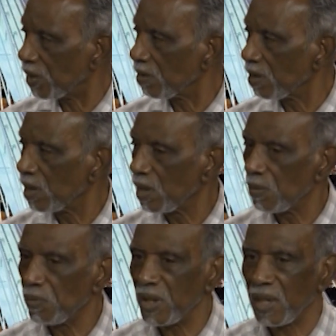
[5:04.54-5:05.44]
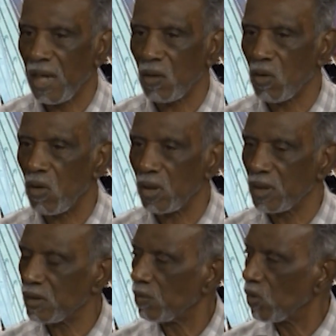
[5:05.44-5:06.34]
Mm-hmm. be it
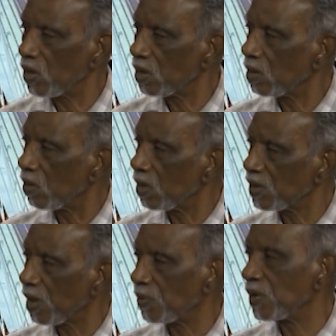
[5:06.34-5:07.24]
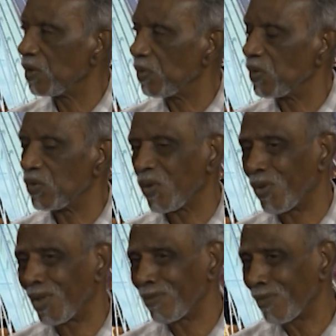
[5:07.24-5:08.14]
alcoholism or substance abuse
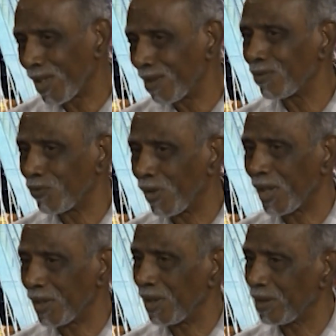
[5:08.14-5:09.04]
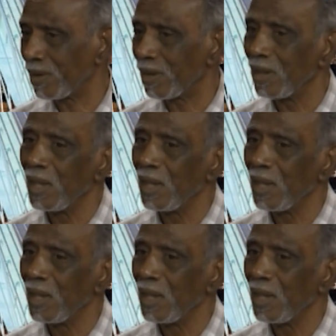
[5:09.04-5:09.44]
or drug addiction,